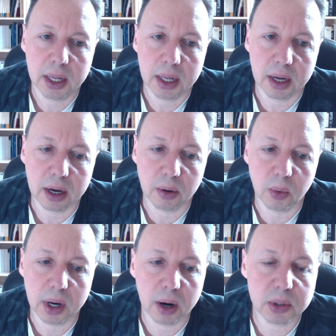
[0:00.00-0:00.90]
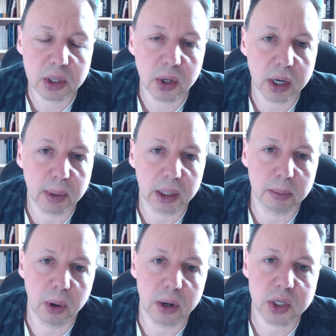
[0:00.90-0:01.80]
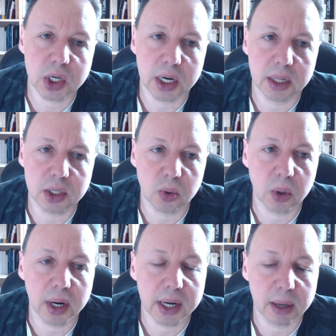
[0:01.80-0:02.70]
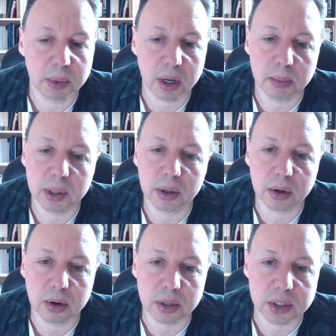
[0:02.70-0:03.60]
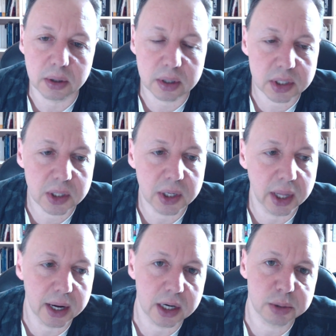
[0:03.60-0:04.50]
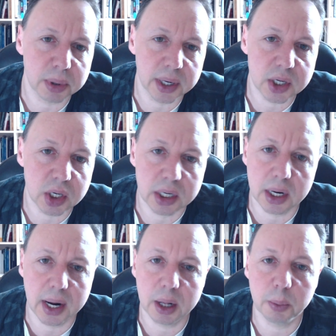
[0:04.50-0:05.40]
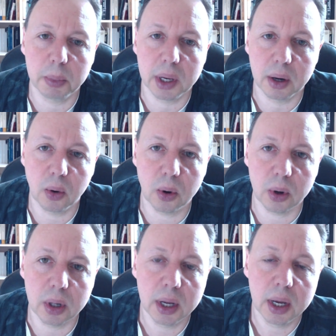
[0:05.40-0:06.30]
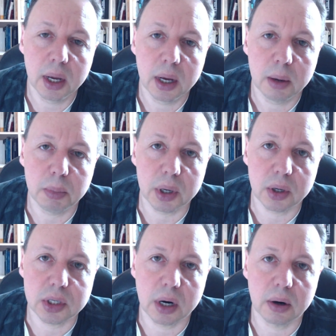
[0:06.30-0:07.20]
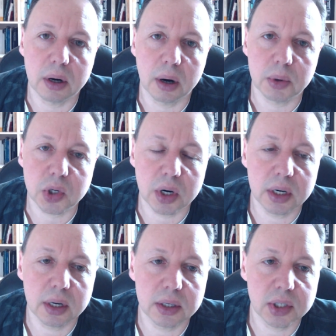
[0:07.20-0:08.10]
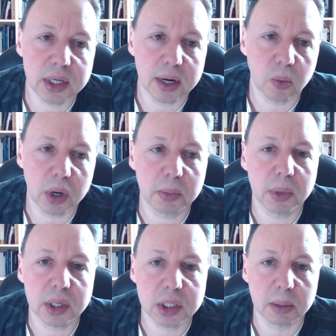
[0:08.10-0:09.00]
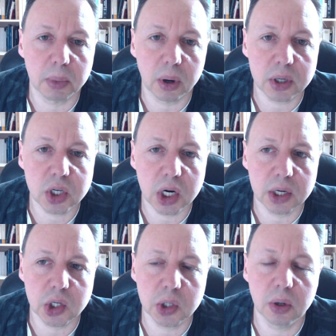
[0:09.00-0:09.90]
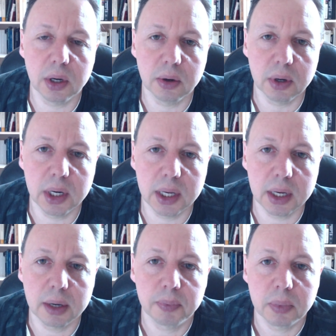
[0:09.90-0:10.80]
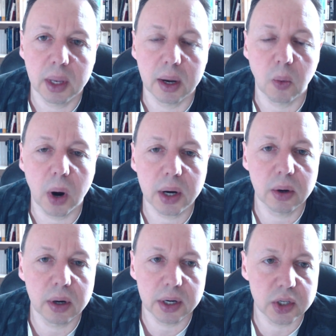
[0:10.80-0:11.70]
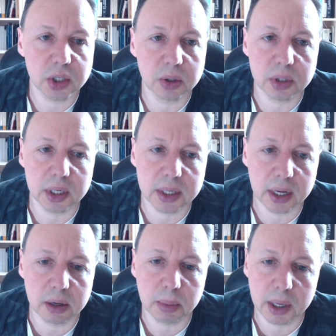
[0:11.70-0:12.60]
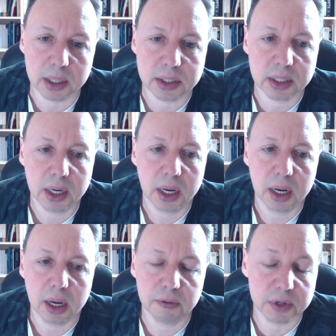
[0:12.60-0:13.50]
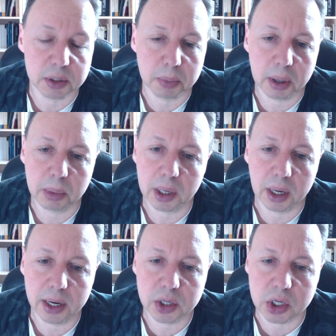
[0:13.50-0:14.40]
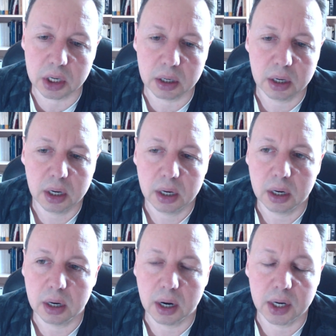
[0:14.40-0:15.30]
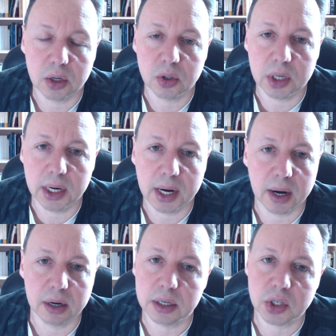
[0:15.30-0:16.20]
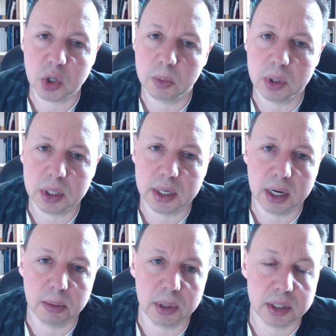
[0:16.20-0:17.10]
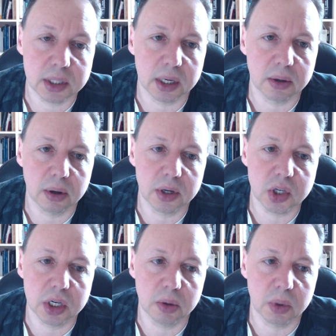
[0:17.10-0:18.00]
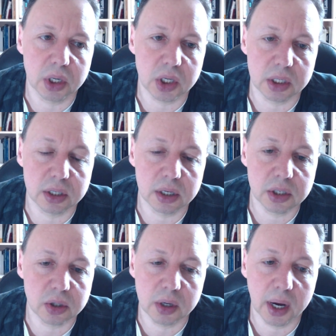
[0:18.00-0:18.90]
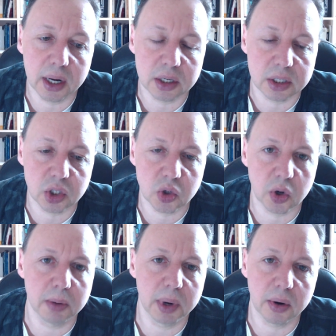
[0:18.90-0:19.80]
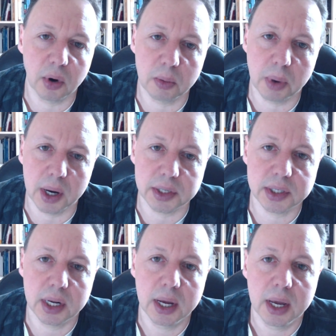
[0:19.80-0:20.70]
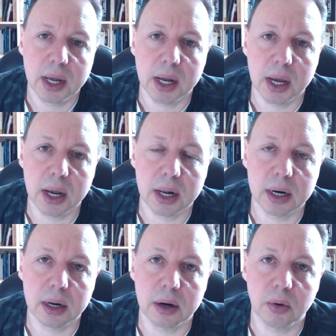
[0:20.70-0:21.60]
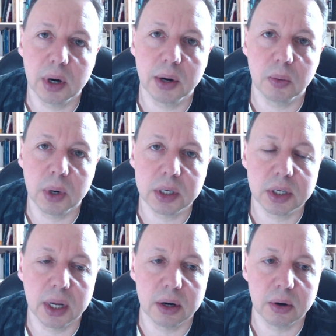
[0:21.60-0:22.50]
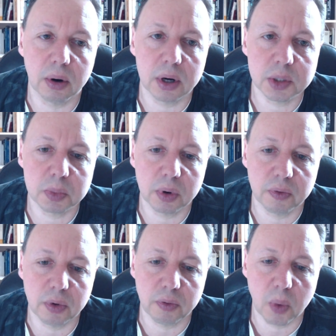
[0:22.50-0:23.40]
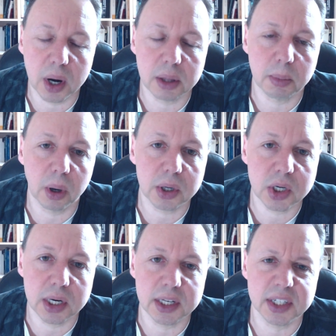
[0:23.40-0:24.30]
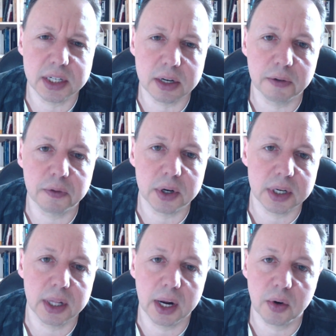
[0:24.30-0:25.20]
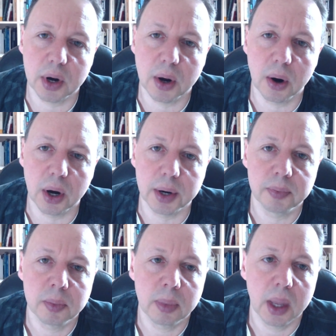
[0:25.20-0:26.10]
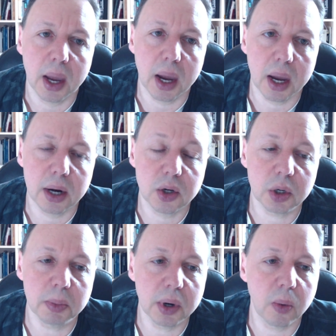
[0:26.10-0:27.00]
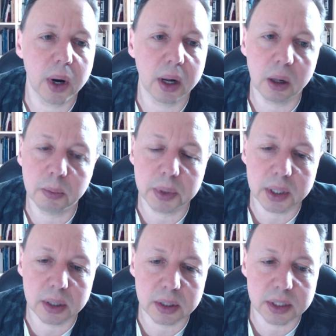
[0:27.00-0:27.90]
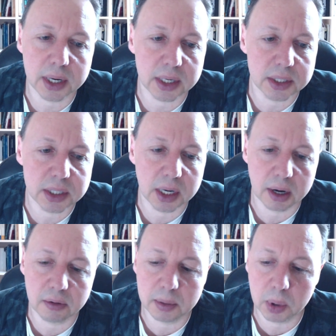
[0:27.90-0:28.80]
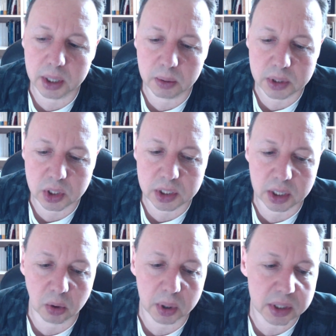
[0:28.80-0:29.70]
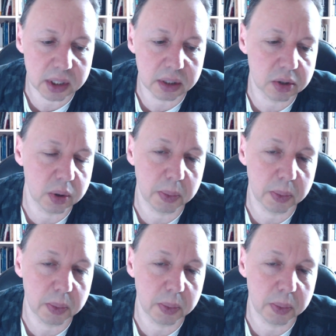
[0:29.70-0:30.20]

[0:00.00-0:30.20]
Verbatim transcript: Uh, when I was learning about the blockchain, that's all I kept coming across. And honestly, that explanation didn't help me at all because I, I was trying to understand what makes the blockchain truly unique and why couldn't I just use a database if it's a public ledger? Uh, I could use any kind of distributed database technology which exists today and is extremely robust and uh, really wanted to get a grasp of, of why the blockchain is different in that regard. And took me a while because, like I said, everybody was just equating it to a